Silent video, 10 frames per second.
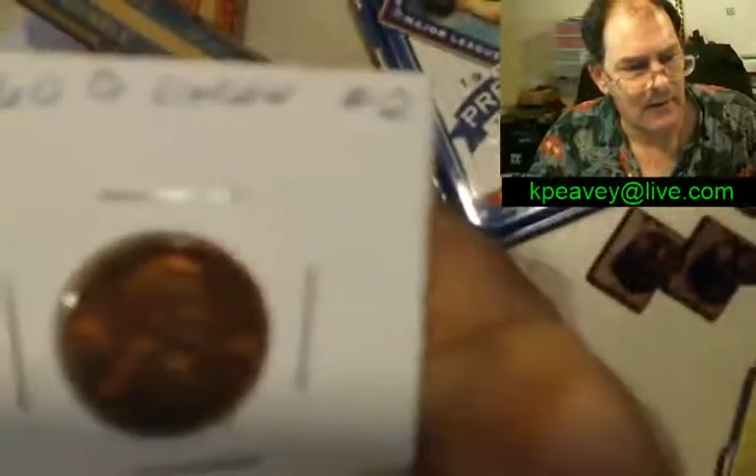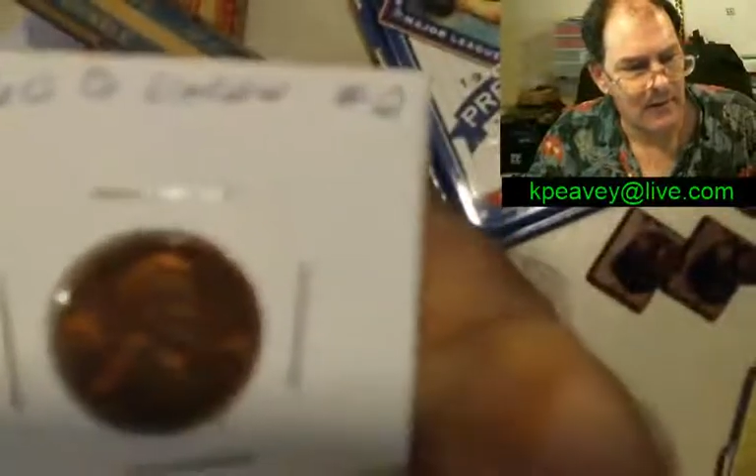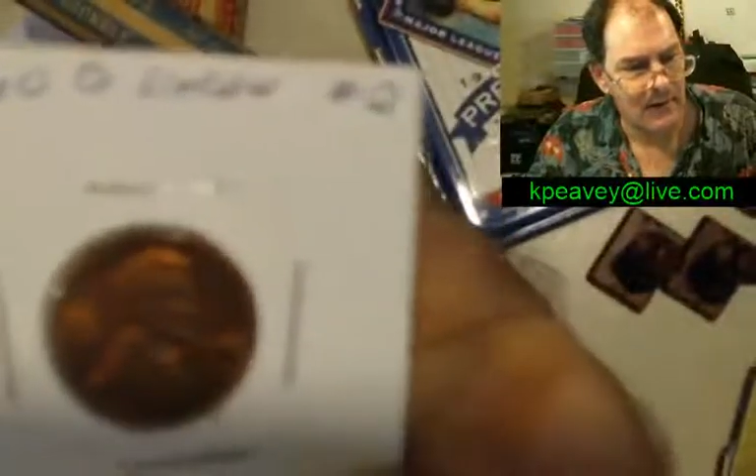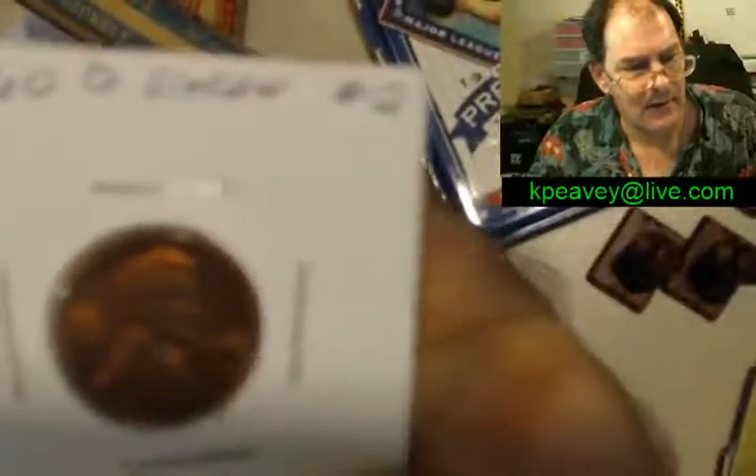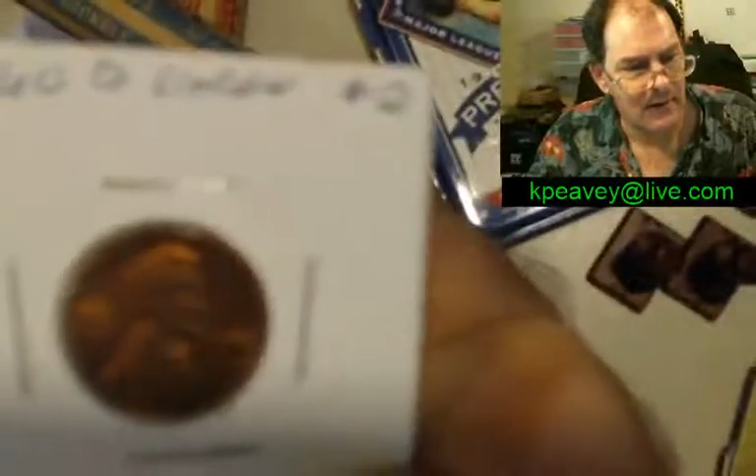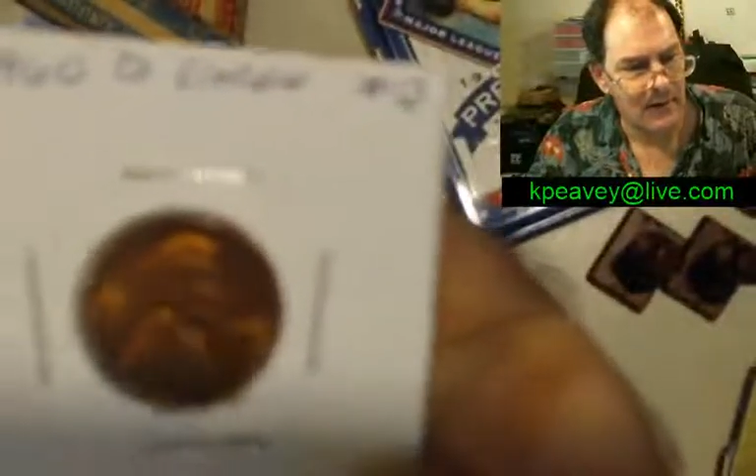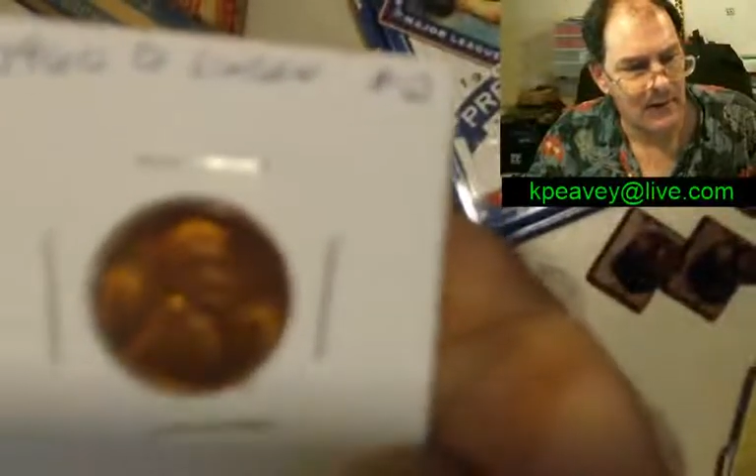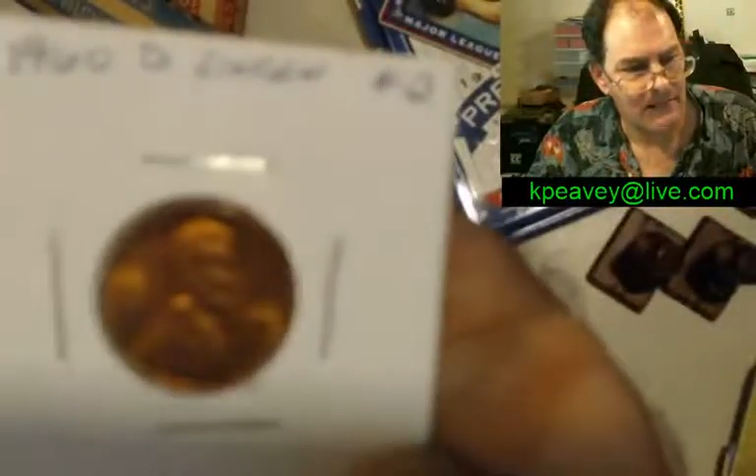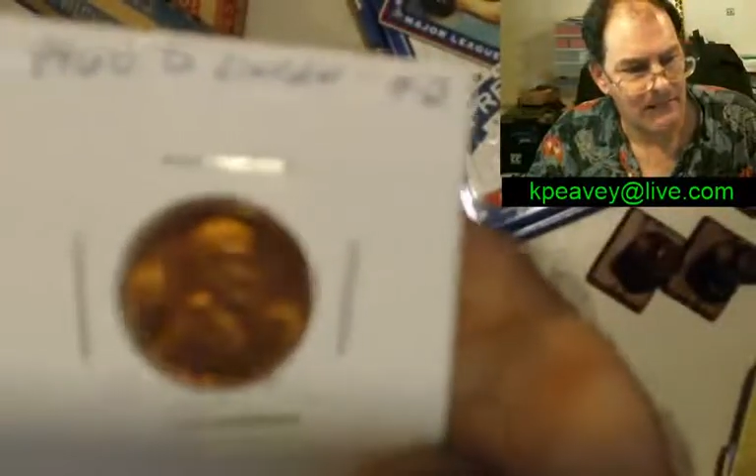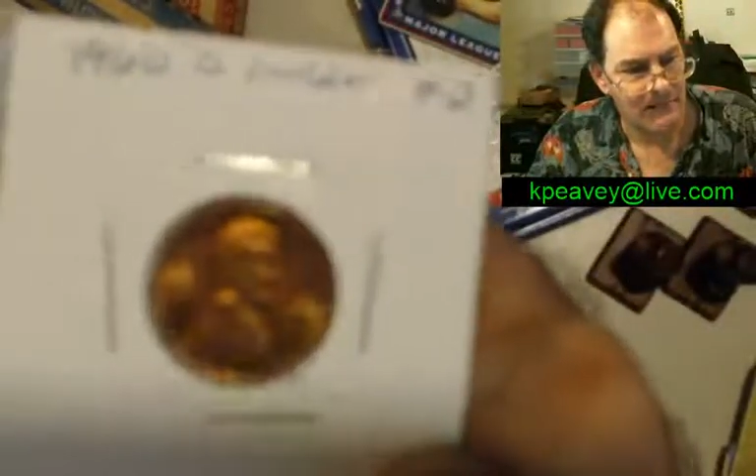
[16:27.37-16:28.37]
I
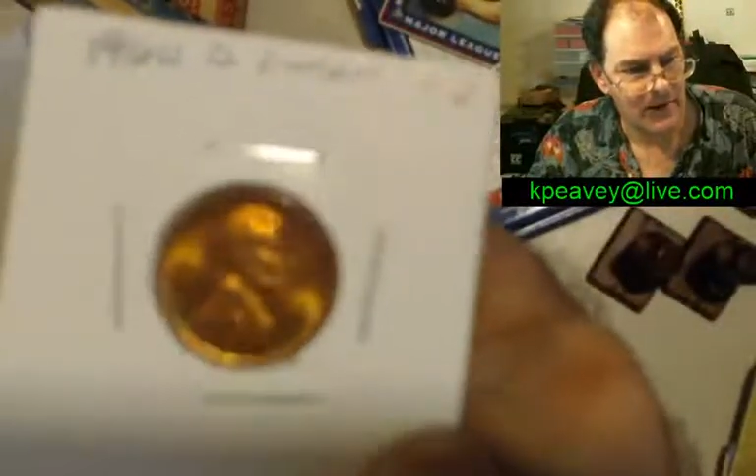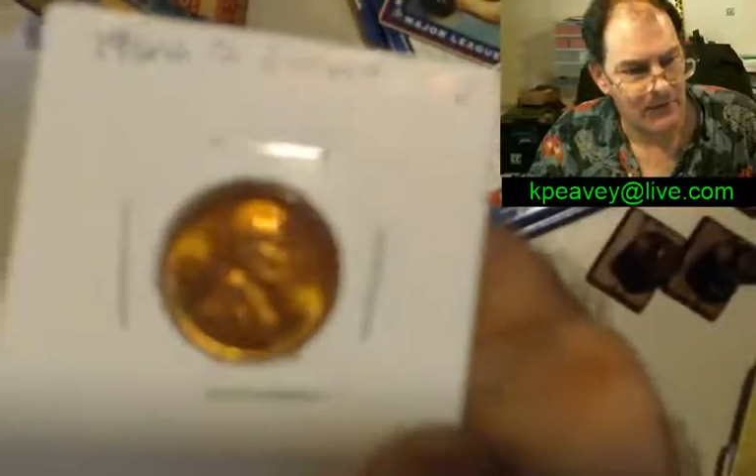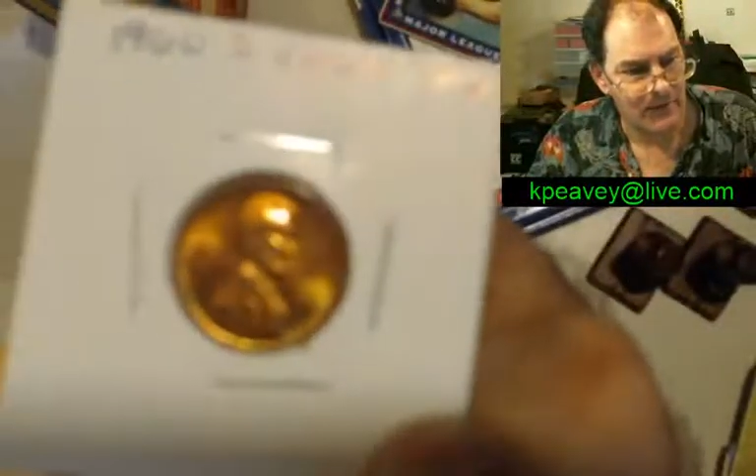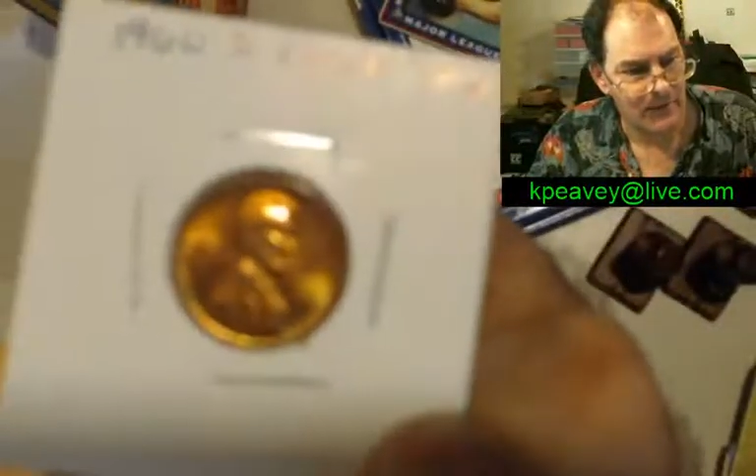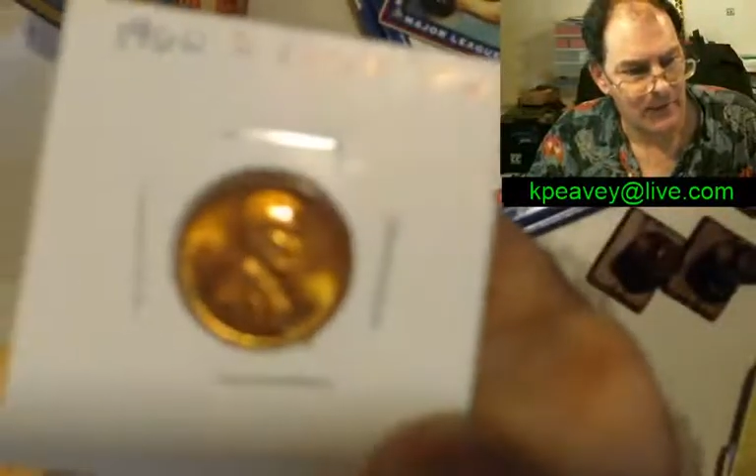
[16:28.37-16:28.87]
guess he's got two of